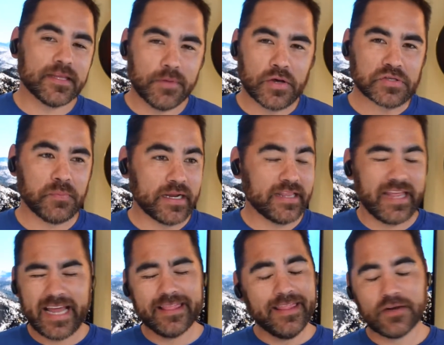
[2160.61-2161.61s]
most money that
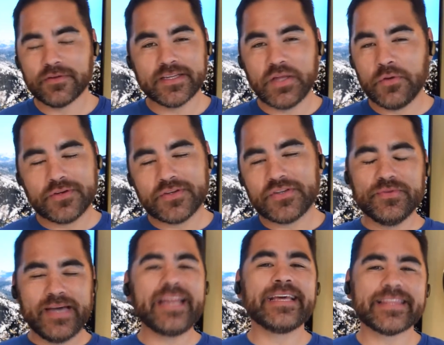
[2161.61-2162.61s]
I literally don't
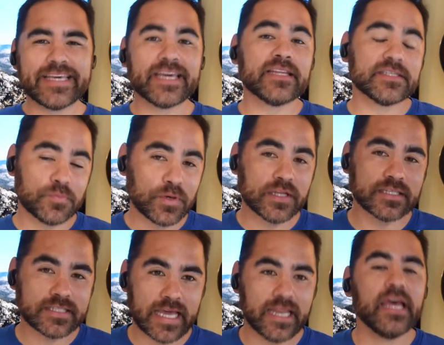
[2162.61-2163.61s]
anything in is real
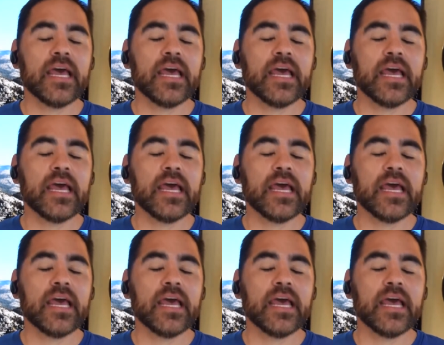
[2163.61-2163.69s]
estate.